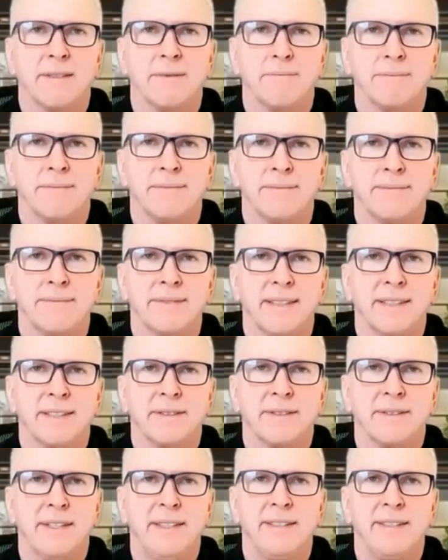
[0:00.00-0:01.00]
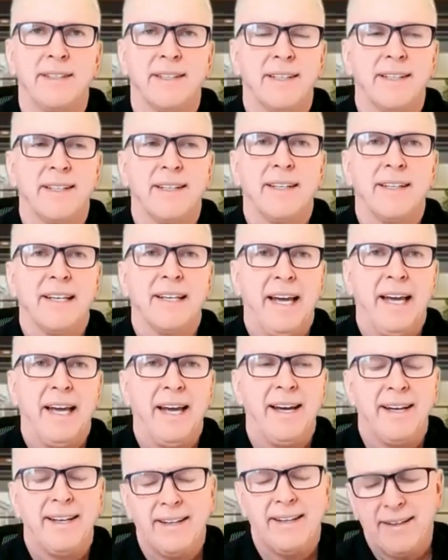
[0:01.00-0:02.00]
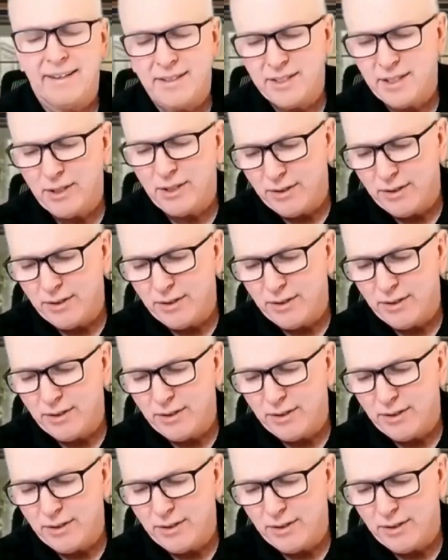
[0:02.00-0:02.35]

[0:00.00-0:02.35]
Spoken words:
awesome. That's great. And all right,